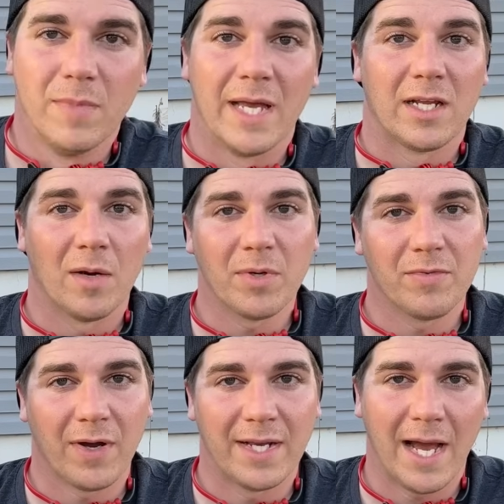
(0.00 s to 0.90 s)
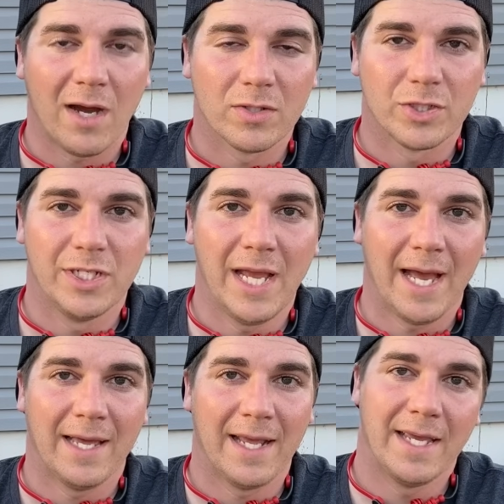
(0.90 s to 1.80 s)
And come to find out, she
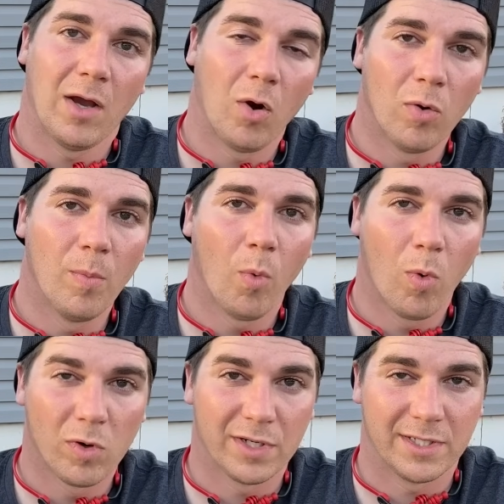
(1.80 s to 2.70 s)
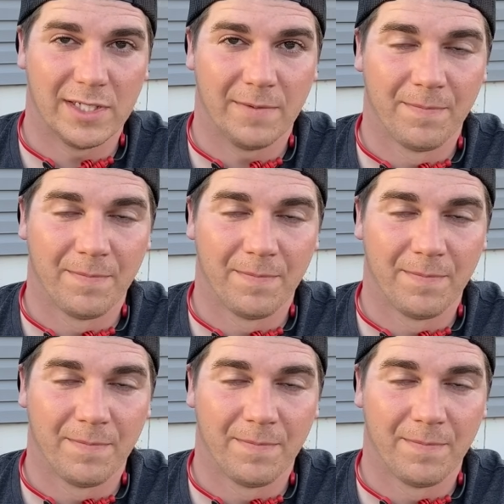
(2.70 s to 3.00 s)
had a home warranty.